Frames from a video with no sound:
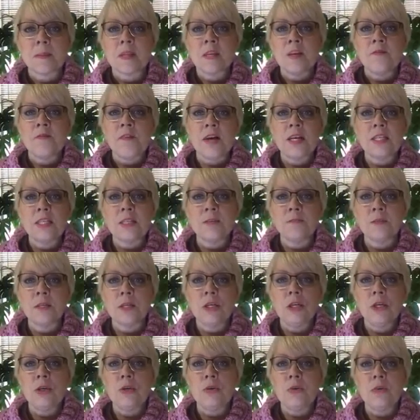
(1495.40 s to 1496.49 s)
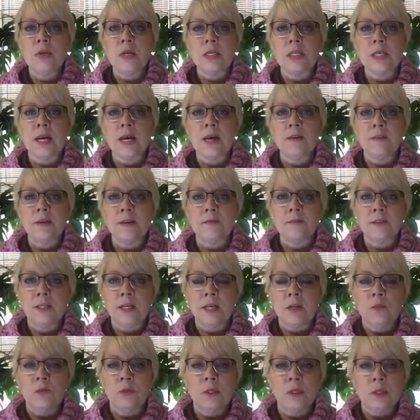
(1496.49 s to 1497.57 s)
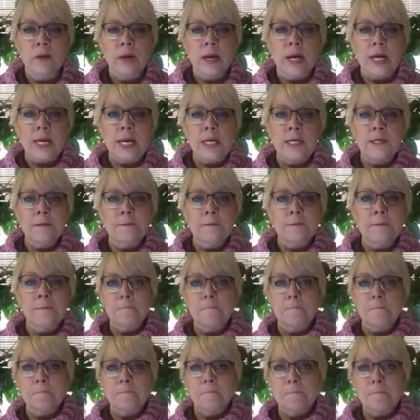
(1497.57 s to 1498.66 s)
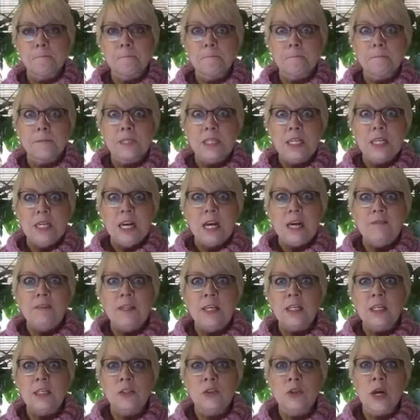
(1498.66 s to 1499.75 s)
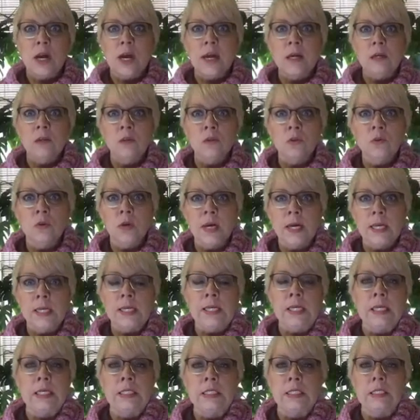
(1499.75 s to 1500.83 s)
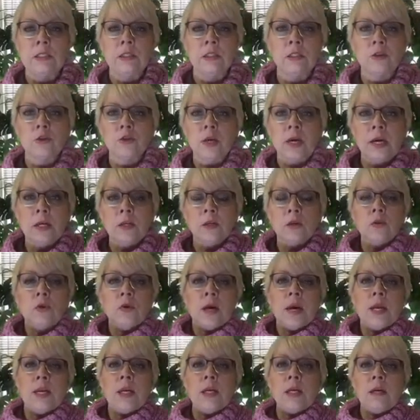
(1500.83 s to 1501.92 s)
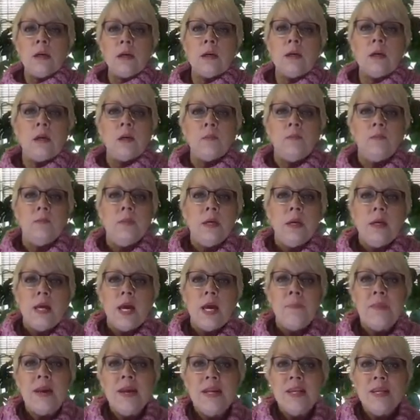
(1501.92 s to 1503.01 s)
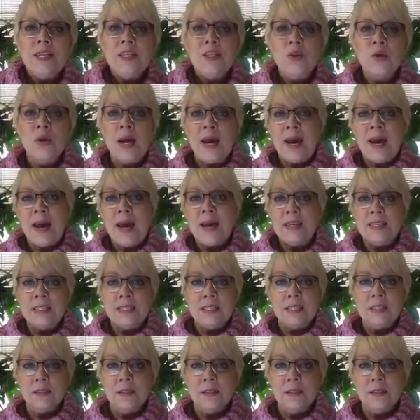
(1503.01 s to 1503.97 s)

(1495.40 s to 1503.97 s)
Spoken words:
Did you find something new that you haven't ever done with a granny? I've done a triangle granny. I did a triangle granny and made it into a hat,